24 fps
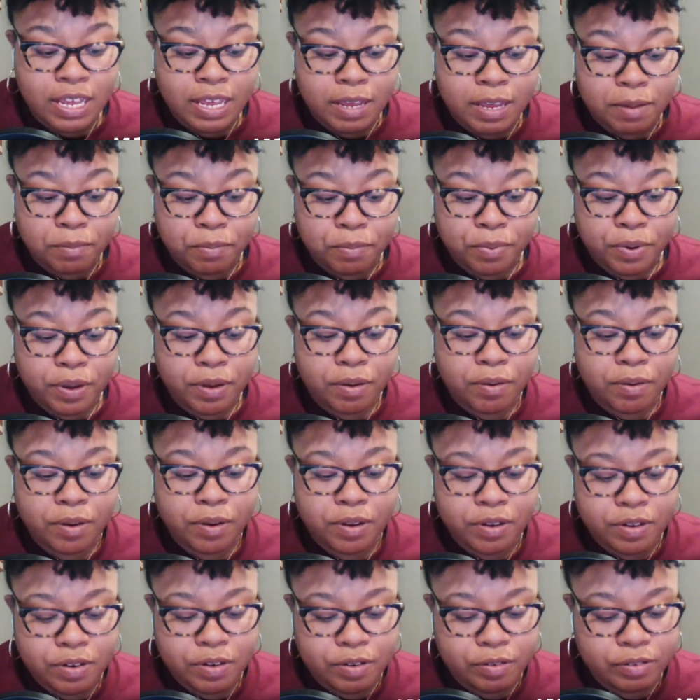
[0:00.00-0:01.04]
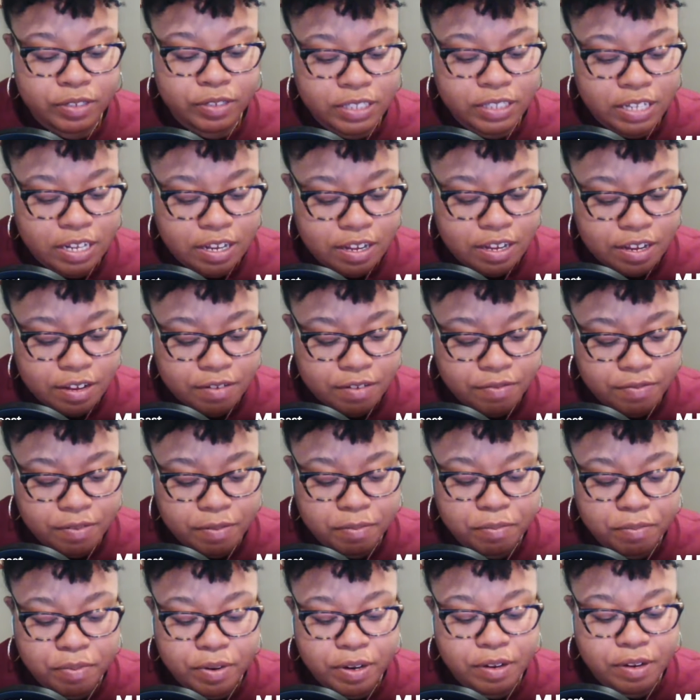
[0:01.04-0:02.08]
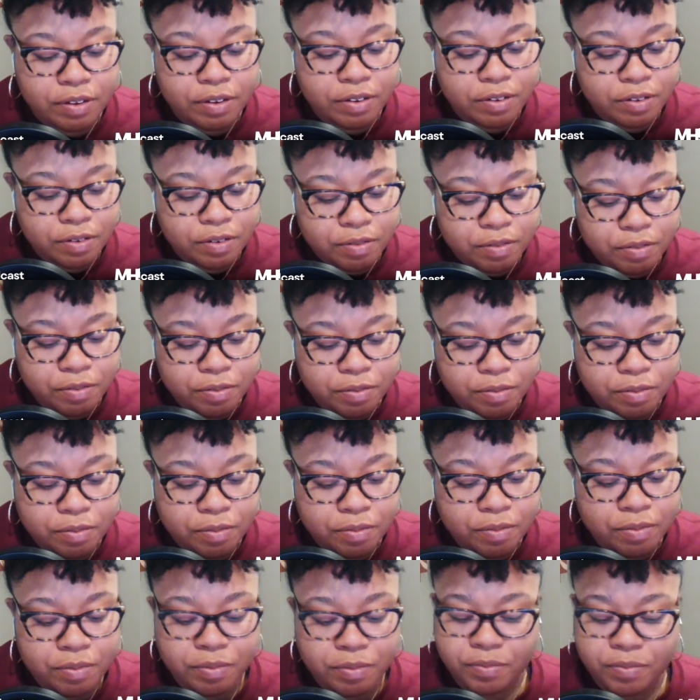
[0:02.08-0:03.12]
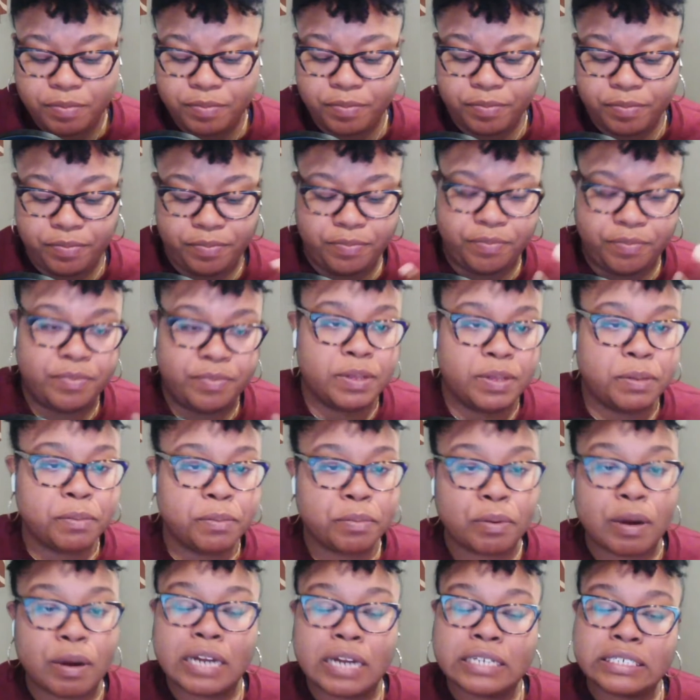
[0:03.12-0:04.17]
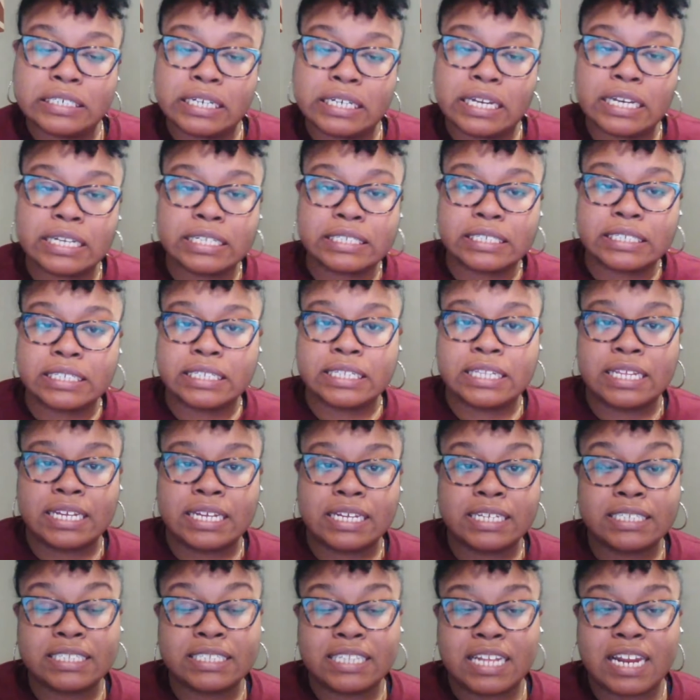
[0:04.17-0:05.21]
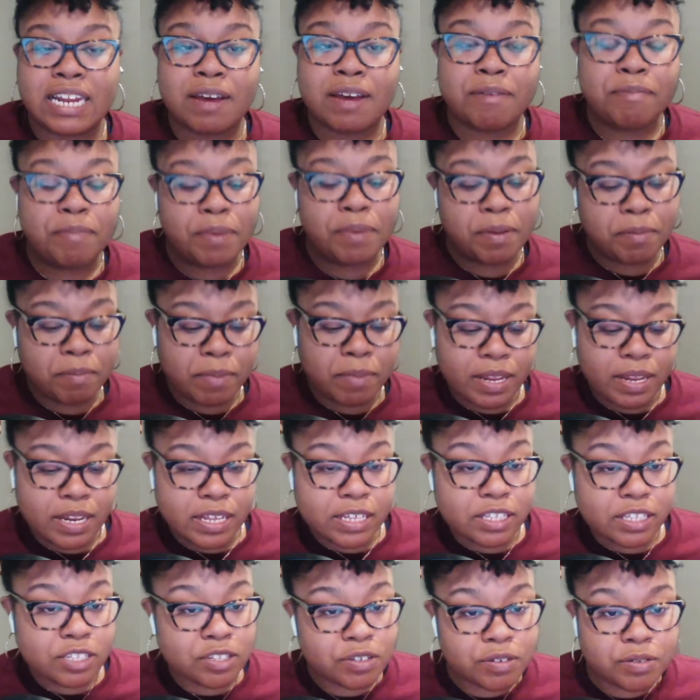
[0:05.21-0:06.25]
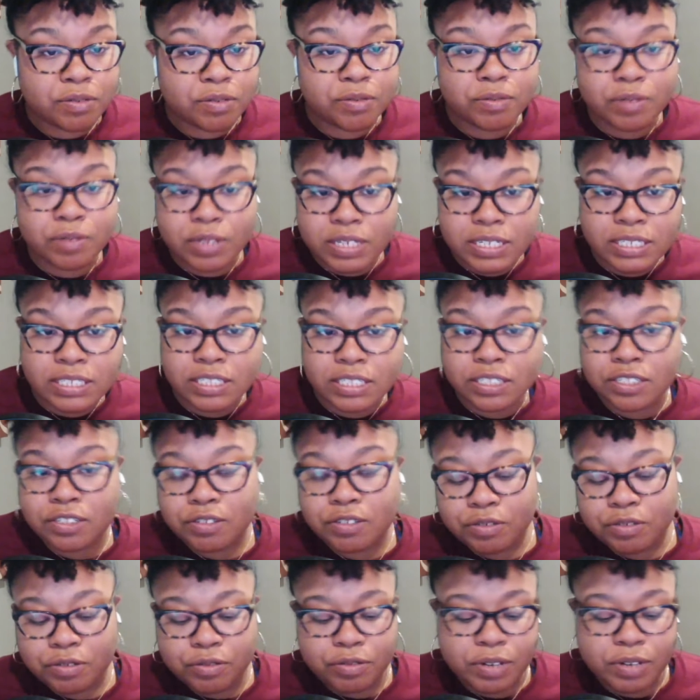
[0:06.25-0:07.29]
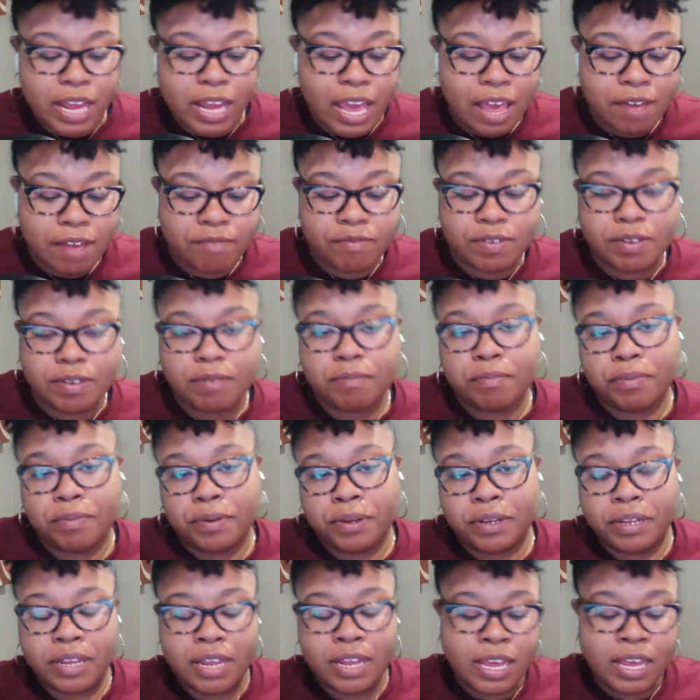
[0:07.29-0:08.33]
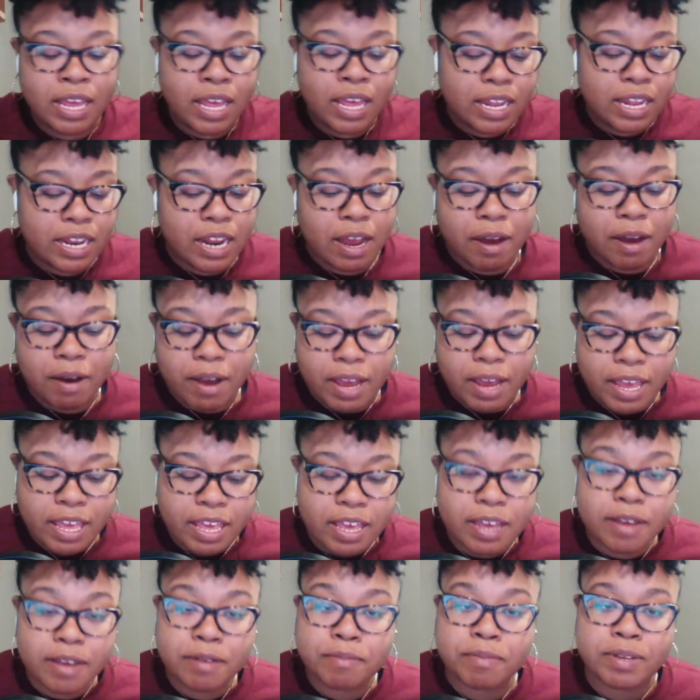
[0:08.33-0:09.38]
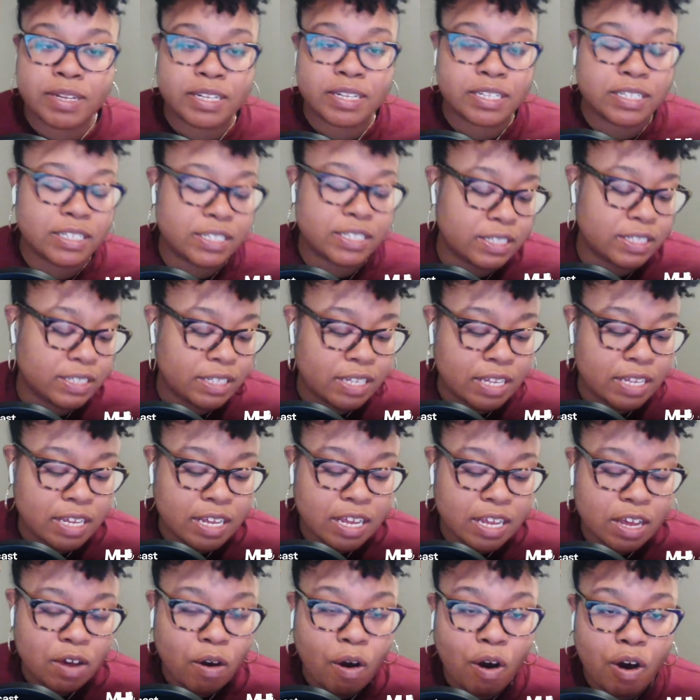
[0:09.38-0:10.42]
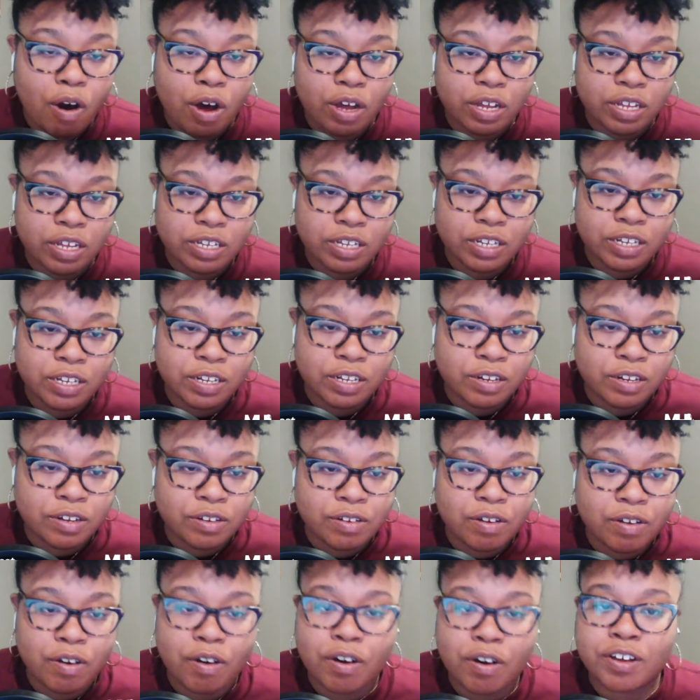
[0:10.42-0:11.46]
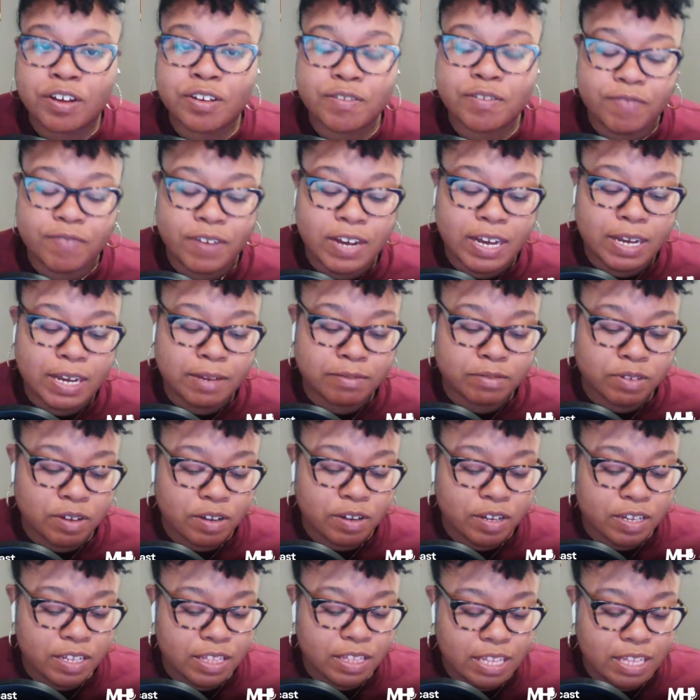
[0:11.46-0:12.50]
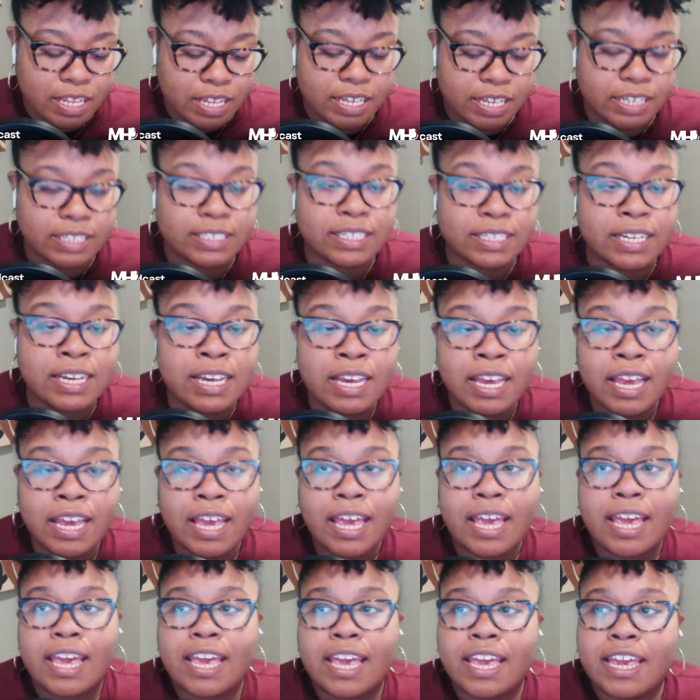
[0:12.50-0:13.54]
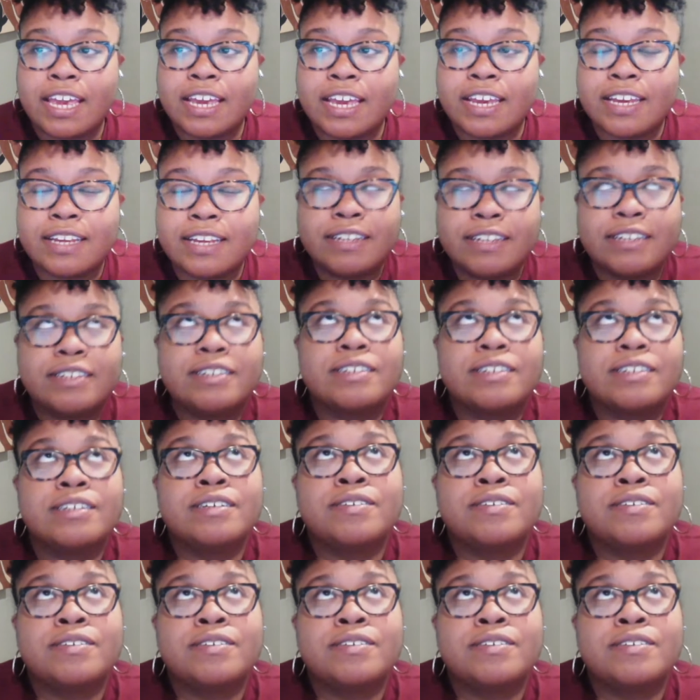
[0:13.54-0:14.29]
bring on new stuff and bring on new projects and things that I've been meaning to listen to and haven't, but now I am, and it's all good vibes, all good things. And